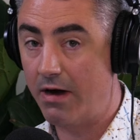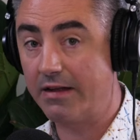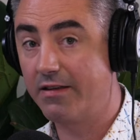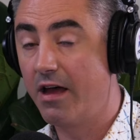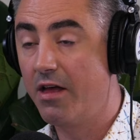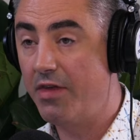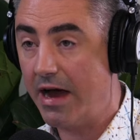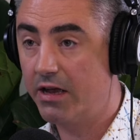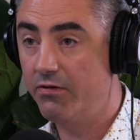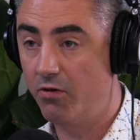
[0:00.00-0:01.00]
Correct. up. Correct.
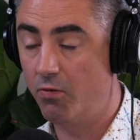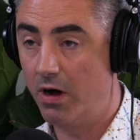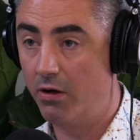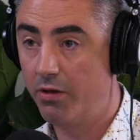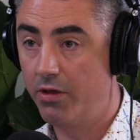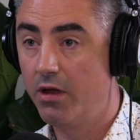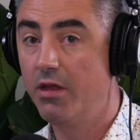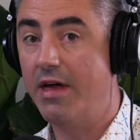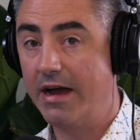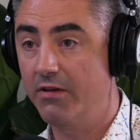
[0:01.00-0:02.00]
That gives you wealth.
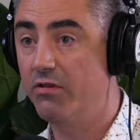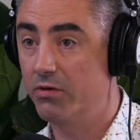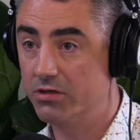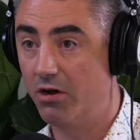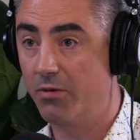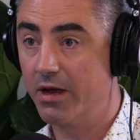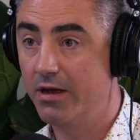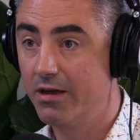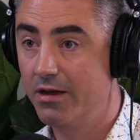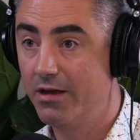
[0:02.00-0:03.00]
That gives you autonomy.